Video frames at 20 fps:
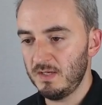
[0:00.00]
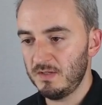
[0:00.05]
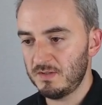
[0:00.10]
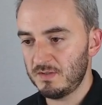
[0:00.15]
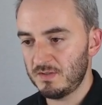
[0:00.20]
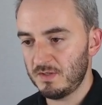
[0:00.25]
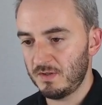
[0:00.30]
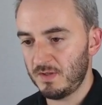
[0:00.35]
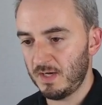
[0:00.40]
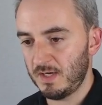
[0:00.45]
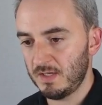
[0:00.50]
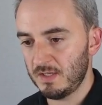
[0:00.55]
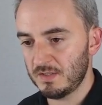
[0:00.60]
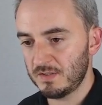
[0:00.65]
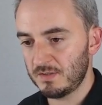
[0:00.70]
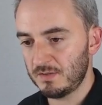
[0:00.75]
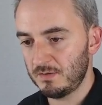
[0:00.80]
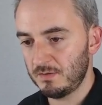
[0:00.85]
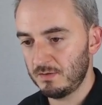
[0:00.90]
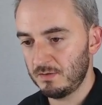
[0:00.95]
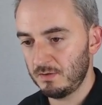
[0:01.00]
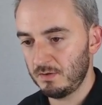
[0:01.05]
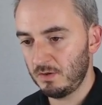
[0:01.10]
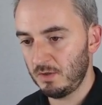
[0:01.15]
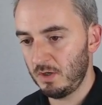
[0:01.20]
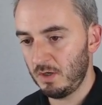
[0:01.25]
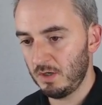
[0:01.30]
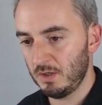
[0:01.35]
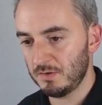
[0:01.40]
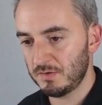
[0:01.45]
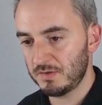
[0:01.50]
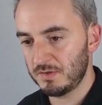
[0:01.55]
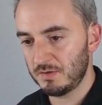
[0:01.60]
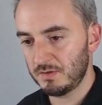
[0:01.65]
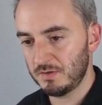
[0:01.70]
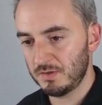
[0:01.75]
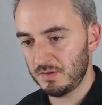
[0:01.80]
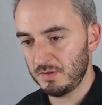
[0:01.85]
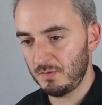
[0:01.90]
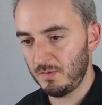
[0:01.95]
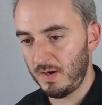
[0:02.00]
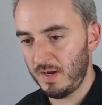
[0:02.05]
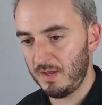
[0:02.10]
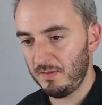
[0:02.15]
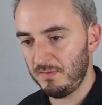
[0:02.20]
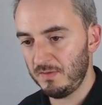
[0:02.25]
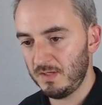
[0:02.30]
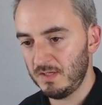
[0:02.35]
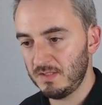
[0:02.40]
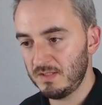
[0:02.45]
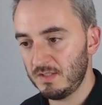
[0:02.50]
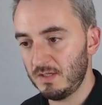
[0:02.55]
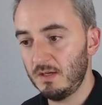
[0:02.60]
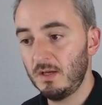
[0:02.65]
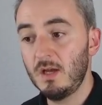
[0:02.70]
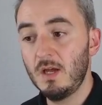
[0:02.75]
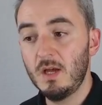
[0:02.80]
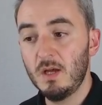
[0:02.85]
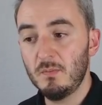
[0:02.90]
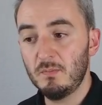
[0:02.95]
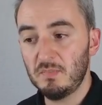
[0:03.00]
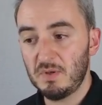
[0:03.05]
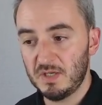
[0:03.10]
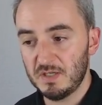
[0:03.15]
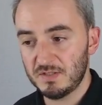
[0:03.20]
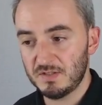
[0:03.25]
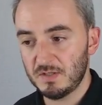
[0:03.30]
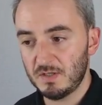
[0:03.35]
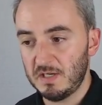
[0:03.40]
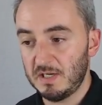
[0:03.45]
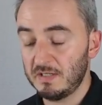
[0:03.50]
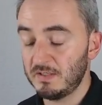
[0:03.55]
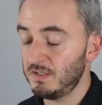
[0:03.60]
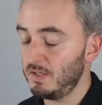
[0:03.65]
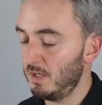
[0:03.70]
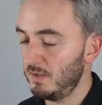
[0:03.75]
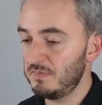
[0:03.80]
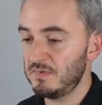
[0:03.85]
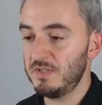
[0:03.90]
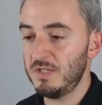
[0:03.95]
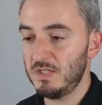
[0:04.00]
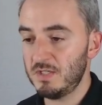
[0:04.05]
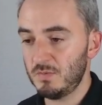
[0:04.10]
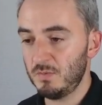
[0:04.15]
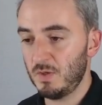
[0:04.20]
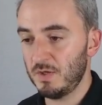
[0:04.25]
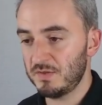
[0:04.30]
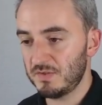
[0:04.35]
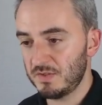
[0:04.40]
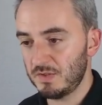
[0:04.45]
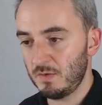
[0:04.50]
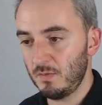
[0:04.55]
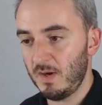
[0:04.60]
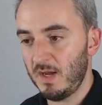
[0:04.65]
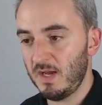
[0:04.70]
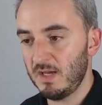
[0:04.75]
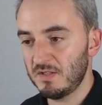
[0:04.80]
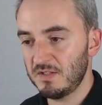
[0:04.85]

so that is cos squared theta, plus times this one squared.